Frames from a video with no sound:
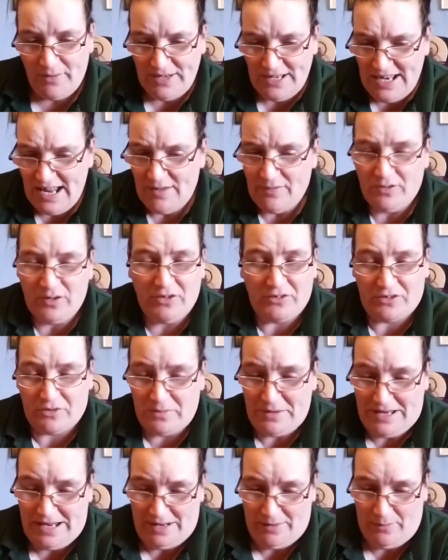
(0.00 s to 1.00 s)
I didn't have a lot to
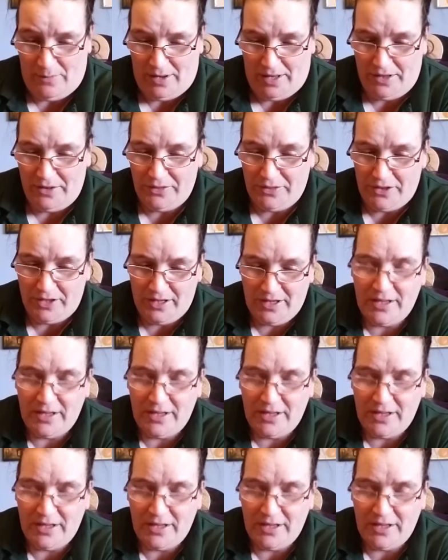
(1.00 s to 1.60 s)
begin with.